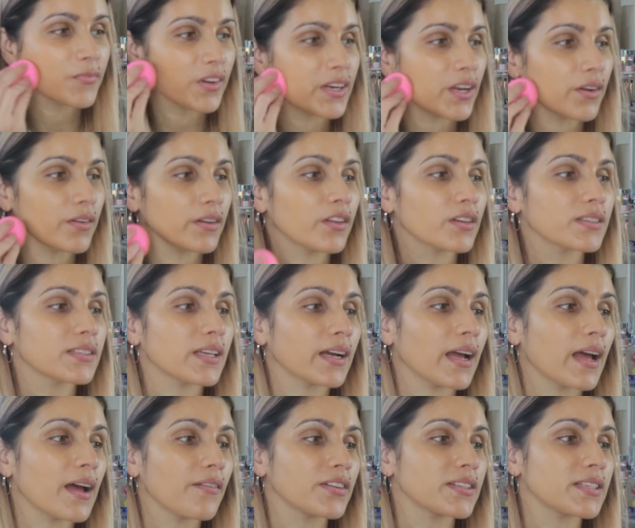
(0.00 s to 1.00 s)
I know, it looks like
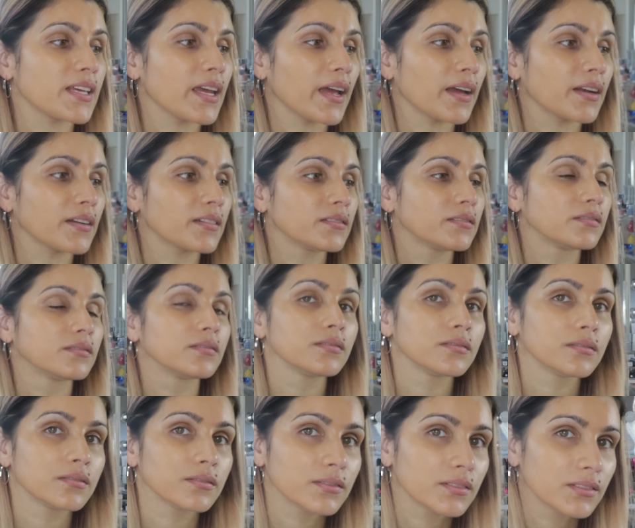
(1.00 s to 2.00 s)
I have a tan.
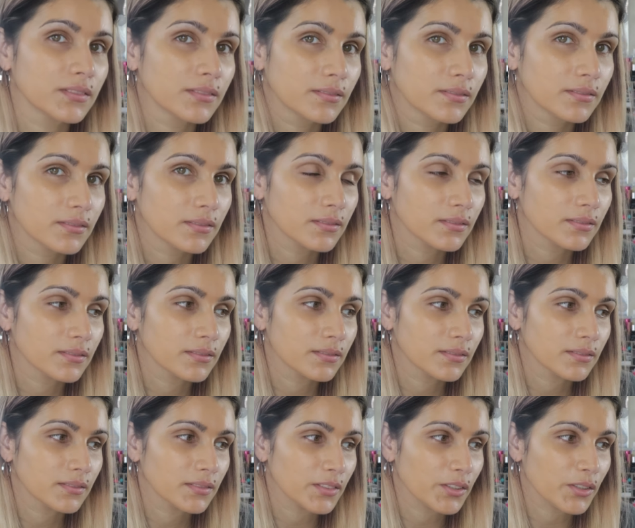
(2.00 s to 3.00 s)

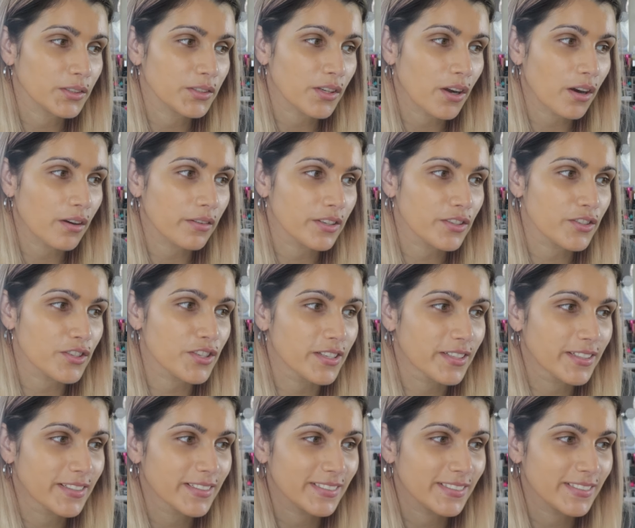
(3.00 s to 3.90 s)
It looks orange.